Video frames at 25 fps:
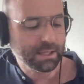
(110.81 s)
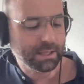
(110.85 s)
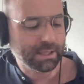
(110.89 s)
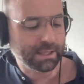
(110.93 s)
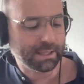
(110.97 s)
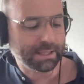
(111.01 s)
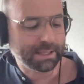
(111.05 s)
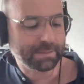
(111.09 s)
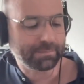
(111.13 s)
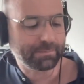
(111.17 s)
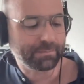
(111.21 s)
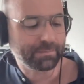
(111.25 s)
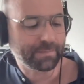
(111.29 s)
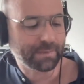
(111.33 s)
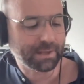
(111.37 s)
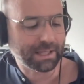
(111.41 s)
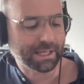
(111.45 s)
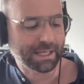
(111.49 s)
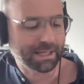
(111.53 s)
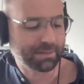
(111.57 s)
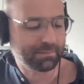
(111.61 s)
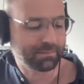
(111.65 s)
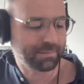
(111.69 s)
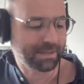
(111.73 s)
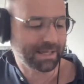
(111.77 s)

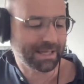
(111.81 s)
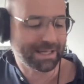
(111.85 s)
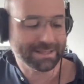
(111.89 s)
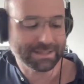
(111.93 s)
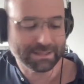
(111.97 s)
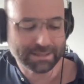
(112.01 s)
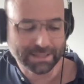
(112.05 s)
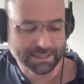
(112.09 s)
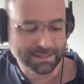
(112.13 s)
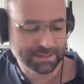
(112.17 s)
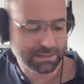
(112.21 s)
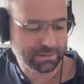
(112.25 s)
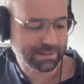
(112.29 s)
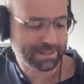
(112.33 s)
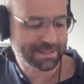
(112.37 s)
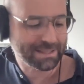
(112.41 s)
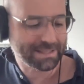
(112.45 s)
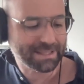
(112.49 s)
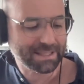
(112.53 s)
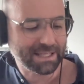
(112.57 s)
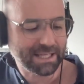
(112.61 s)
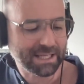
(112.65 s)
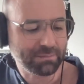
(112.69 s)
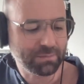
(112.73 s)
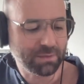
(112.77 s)
As you can
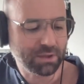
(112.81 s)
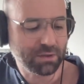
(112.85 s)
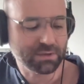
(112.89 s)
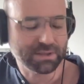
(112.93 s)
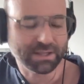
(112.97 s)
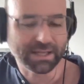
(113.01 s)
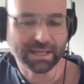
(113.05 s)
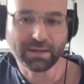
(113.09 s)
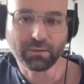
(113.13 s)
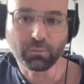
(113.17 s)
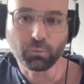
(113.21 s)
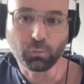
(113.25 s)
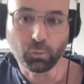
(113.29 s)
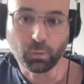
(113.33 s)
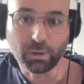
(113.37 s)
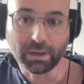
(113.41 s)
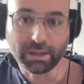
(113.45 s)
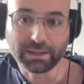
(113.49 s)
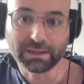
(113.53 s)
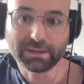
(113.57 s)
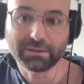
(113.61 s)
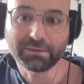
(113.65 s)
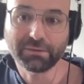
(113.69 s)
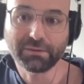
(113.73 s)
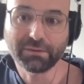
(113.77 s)
see, I'm using a
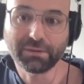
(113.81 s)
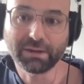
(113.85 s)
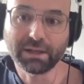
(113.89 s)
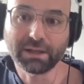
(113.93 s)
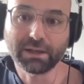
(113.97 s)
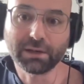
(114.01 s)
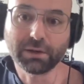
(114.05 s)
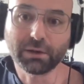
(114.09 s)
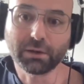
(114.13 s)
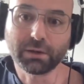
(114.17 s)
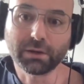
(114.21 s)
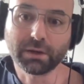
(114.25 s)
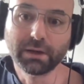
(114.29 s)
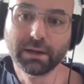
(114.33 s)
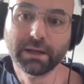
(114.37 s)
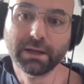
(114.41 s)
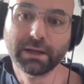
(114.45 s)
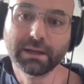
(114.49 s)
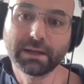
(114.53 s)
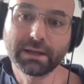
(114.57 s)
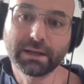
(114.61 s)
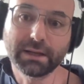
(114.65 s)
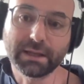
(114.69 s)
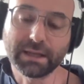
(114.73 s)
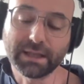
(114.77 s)
one finger
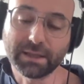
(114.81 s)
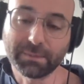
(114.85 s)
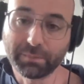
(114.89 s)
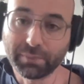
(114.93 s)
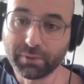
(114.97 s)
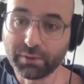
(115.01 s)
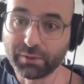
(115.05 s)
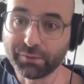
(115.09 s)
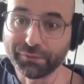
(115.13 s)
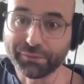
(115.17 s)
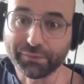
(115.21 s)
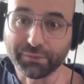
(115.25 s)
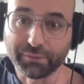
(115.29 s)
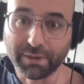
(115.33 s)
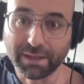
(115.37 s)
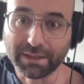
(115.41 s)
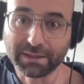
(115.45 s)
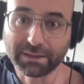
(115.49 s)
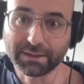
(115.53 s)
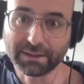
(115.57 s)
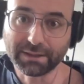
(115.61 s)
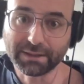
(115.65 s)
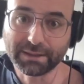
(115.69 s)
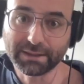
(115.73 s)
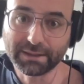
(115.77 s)
per
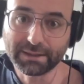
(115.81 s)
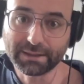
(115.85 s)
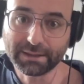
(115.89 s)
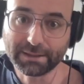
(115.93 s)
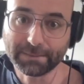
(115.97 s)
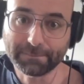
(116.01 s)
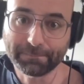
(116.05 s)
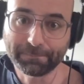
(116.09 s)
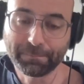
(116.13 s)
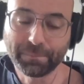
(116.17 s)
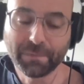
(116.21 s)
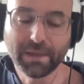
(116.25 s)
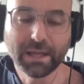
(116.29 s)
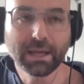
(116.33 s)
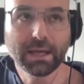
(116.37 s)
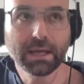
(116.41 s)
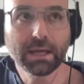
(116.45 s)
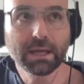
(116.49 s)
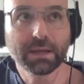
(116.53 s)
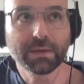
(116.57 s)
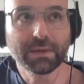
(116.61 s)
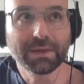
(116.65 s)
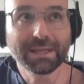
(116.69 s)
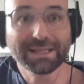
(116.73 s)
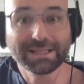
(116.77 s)
fret technique.
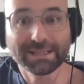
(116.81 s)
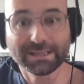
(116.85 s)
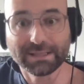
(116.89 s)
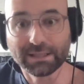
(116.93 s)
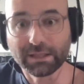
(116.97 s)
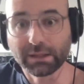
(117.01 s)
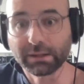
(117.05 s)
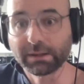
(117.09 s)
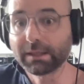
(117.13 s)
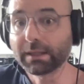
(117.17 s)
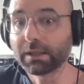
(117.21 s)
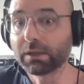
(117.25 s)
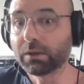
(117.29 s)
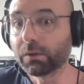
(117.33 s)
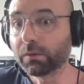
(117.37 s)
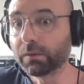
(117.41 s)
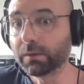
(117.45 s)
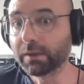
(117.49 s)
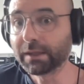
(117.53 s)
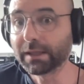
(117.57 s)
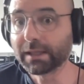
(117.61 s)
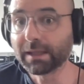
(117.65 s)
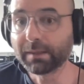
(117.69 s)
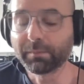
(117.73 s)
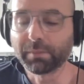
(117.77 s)
This is not the
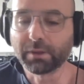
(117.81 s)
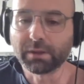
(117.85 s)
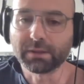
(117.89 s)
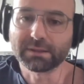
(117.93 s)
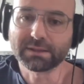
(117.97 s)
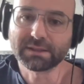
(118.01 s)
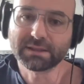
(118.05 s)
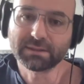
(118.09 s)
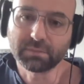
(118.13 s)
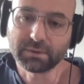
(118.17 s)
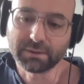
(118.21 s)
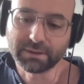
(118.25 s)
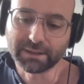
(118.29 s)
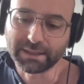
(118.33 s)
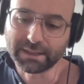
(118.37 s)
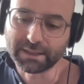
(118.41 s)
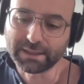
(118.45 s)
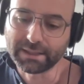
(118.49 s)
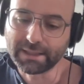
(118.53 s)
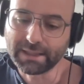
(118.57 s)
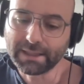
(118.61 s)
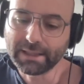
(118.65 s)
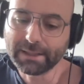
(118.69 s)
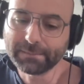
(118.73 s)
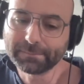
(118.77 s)
only possible
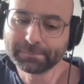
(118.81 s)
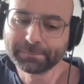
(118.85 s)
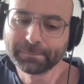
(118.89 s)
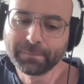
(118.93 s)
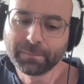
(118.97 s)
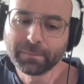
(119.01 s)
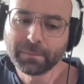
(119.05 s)
technique.